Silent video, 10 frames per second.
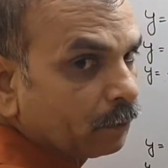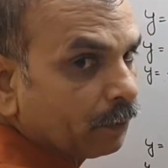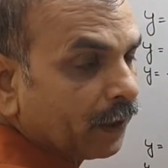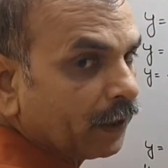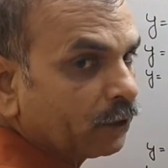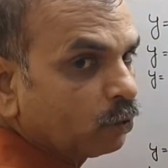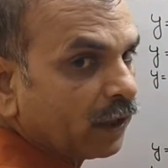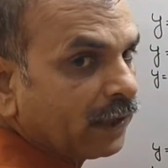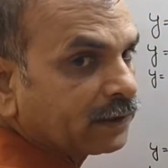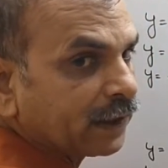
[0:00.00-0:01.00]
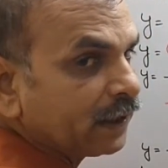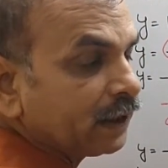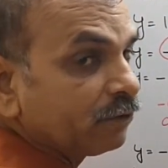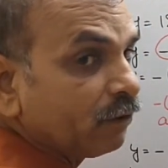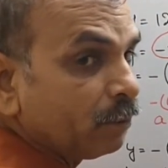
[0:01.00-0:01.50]
Bring it to right side,
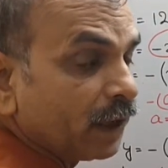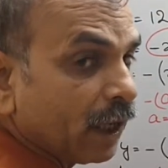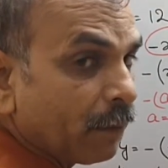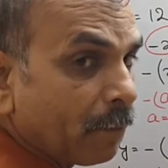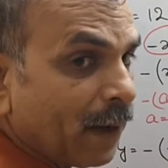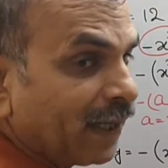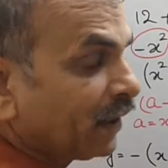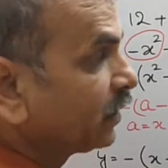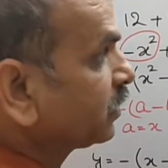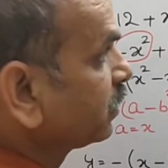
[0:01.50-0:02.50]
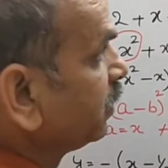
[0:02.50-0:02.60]
it will become a minus.